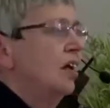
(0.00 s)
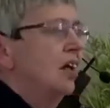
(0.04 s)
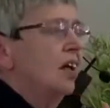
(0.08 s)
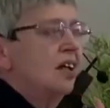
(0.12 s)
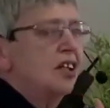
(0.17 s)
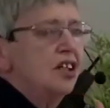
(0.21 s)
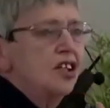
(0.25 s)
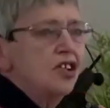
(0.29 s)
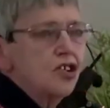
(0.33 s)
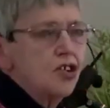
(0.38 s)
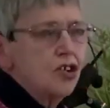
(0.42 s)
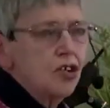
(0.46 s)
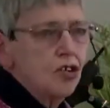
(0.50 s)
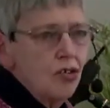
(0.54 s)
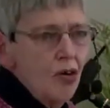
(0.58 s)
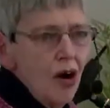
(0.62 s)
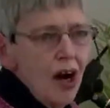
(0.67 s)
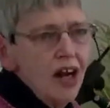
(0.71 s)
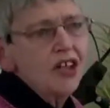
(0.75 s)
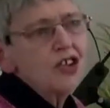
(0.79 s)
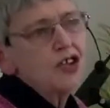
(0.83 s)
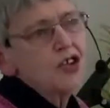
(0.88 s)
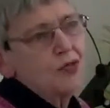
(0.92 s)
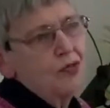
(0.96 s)
and it's
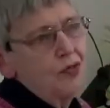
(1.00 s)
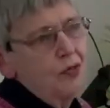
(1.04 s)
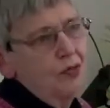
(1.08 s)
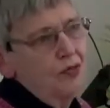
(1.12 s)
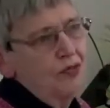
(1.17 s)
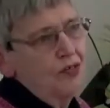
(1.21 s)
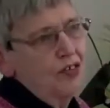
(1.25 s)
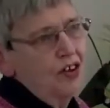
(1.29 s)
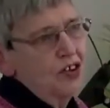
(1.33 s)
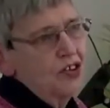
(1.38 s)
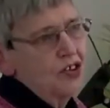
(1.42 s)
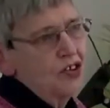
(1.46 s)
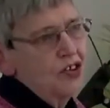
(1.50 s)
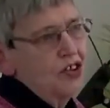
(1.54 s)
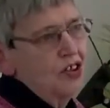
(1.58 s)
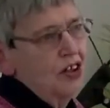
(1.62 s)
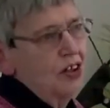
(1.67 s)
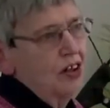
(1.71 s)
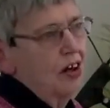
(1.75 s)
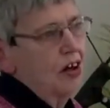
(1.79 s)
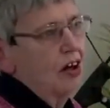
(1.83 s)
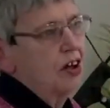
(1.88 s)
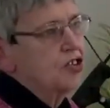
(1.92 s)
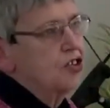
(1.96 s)
grace from first to
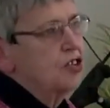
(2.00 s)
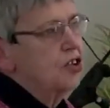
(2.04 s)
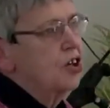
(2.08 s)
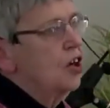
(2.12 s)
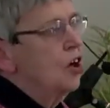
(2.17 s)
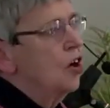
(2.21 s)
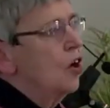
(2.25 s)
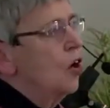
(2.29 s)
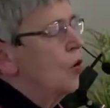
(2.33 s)
last.